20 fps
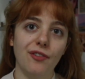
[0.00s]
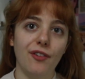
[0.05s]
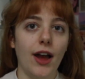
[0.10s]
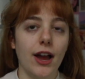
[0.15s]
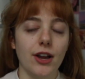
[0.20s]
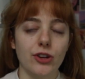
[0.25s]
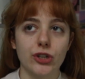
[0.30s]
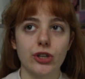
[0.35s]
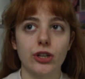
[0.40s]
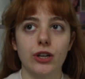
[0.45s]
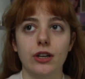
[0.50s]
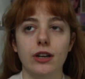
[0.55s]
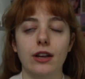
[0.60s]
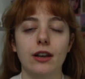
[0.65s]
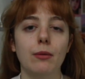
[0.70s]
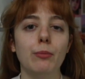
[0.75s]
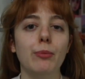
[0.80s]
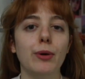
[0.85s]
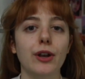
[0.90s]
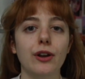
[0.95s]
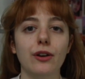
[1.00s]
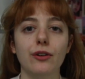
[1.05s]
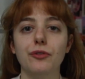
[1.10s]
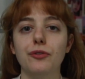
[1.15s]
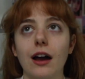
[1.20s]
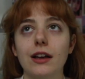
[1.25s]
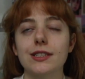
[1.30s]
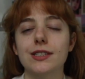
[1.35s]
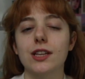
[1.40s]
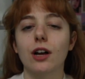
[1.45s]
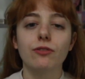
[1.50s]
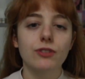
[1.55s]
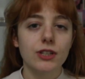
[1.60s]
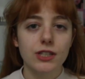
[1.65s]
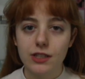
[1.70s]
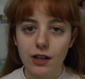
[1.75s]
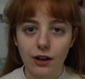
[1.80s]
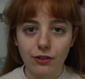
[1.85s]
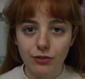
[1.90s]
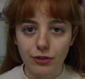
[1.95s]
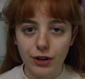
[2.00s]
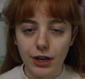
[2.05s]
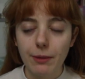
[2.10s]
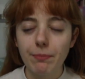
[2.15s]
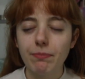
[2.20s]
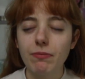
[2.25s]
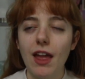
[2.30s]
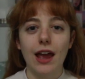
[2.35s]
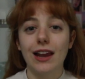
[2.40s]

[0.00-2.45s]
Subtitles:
fashion, and a bit of self-discovery,